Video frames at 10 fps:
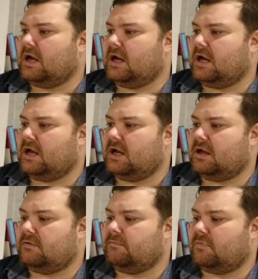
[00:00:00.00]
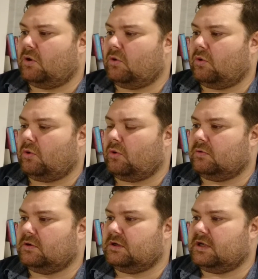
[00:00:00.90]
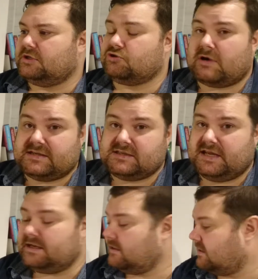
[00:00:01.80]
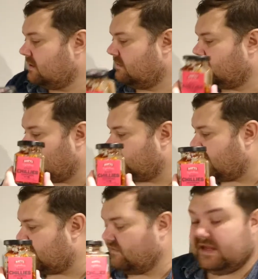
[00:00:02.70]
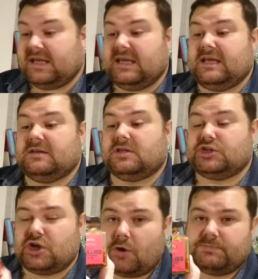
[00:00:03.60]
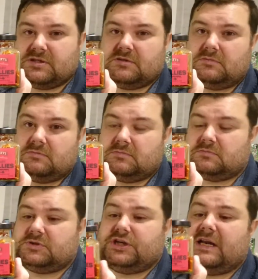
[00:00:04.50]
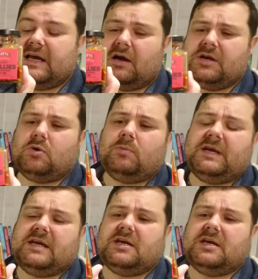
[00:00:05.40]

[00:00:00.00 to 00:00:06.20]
or a dressing, and then the chopped chili I normally